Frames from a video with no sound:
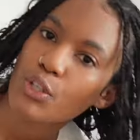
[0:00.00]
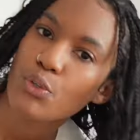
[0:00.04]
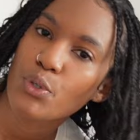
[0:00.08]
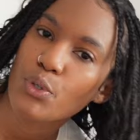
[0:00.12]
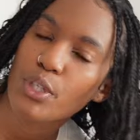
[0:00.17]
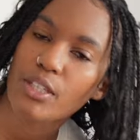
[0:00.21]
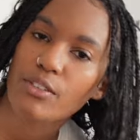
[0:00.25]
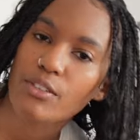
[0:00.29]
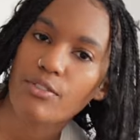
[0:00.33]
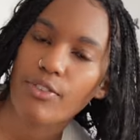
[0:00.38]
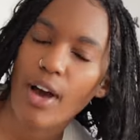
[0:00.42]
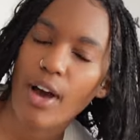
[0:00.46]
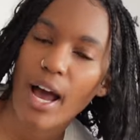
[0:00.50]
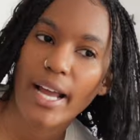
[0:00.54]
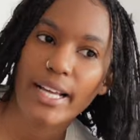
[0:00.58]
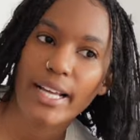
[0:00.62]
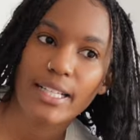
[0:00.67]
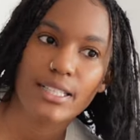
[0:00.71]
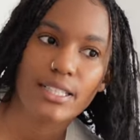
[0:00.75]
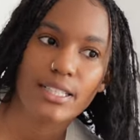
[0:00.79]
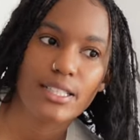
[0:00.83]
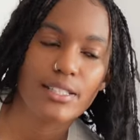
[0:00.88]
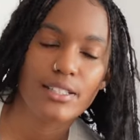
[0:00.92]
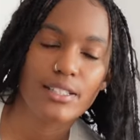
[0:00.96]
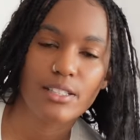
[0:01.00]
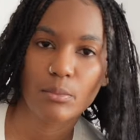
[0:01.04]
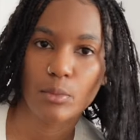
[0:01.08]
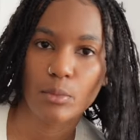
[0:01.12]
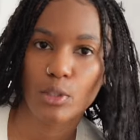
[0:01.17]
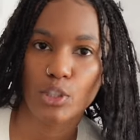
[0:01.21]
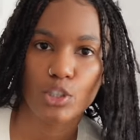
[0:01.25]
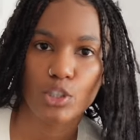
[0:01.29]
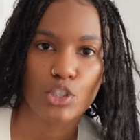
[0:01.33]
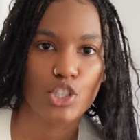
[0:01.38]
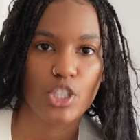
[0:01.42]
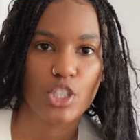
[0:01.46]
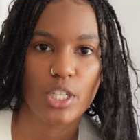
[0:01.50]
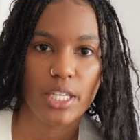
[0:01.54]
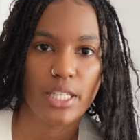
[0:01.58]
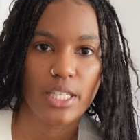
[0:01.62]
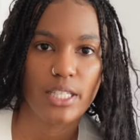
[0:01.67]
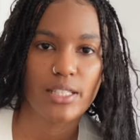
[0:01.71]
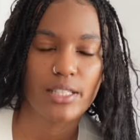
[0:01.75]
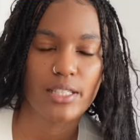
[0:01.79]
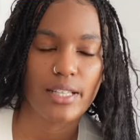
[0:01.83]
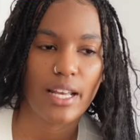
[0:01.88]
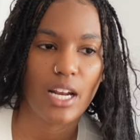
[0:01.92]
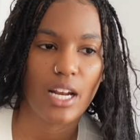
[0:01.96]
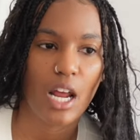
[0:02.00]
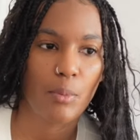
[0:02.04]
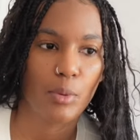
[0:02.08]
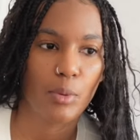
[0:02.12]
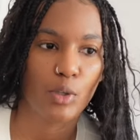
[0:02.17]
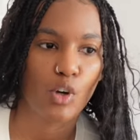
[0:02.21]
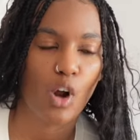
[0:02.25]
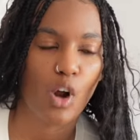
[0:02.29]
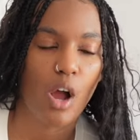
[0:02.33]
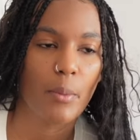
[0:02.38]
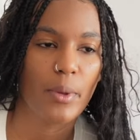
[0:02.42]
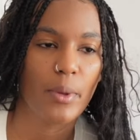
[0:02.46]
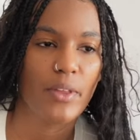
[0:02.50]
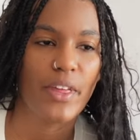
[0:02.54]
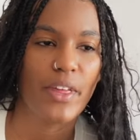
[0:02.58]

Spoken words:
You can find similar jeans at Abercrombie.